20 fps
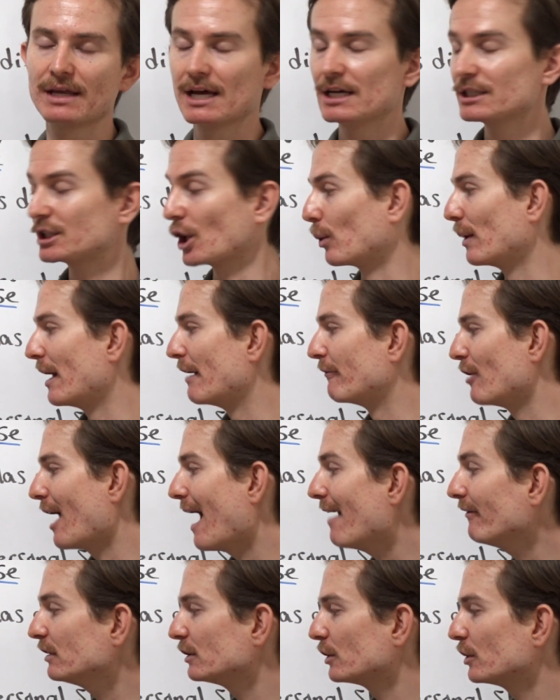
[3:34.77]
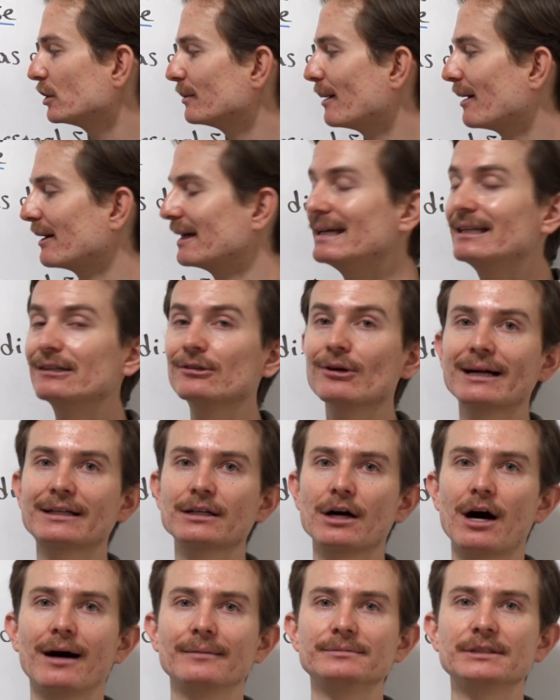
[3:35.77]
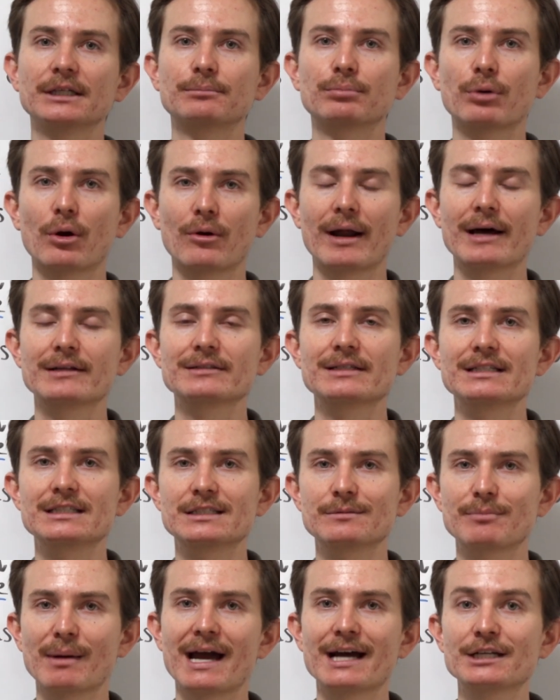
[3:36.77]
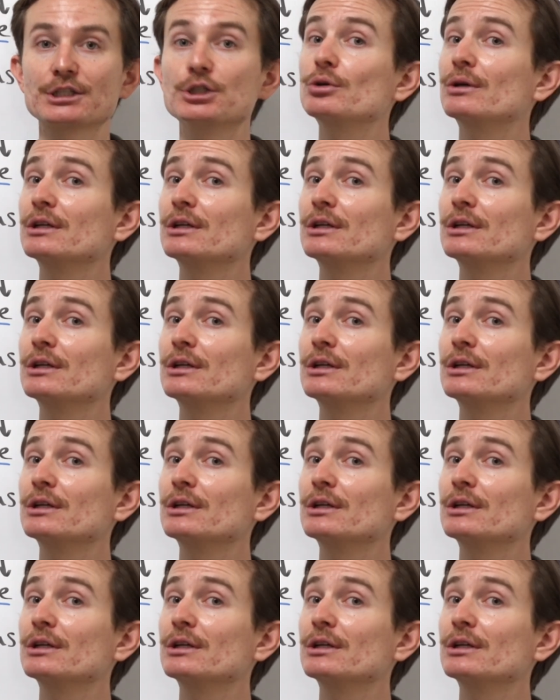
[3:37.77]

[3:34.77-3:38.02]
So if you haven't learned about indirect object pronouns in Spanish,